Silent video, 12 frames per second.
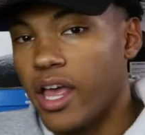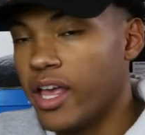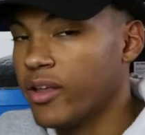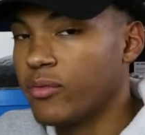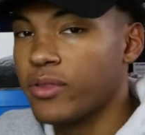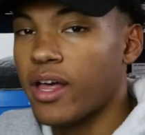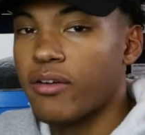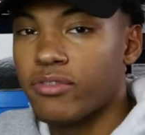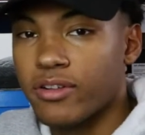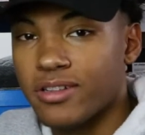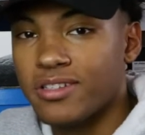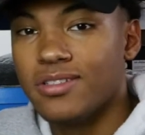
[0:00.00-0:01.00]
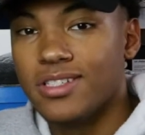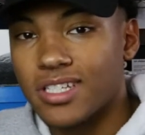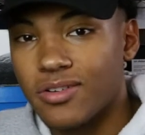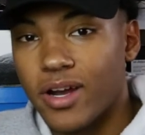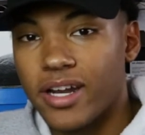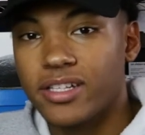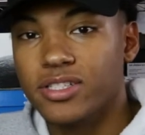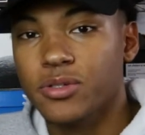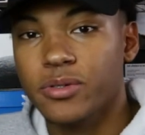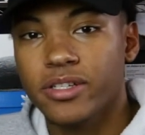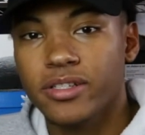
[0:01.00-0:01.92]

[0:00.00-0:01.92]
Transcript: And without further ado, let's get right into